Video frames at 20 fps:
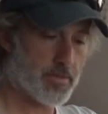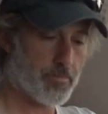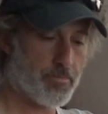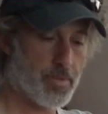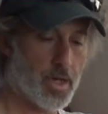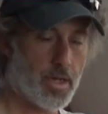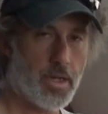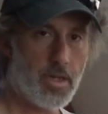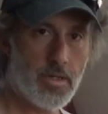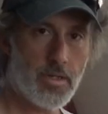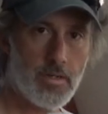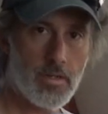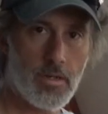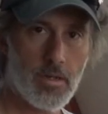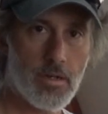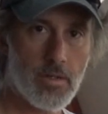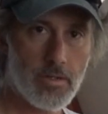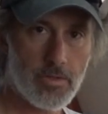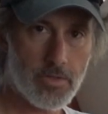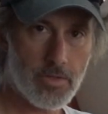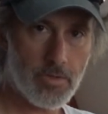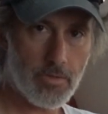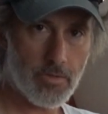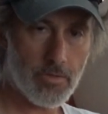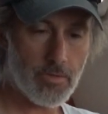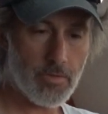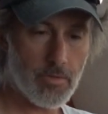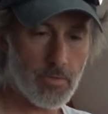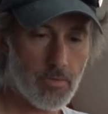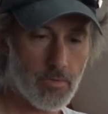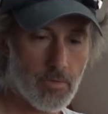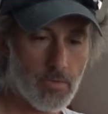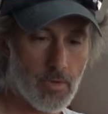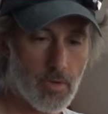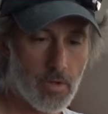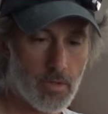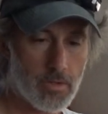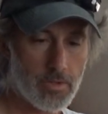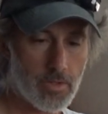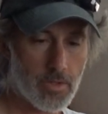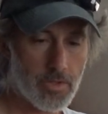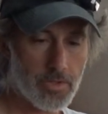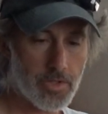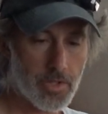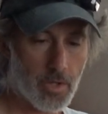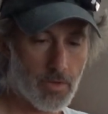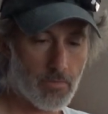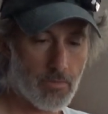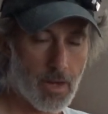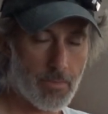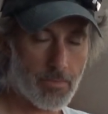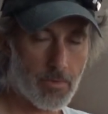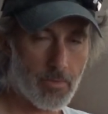of putty to so that you can wrap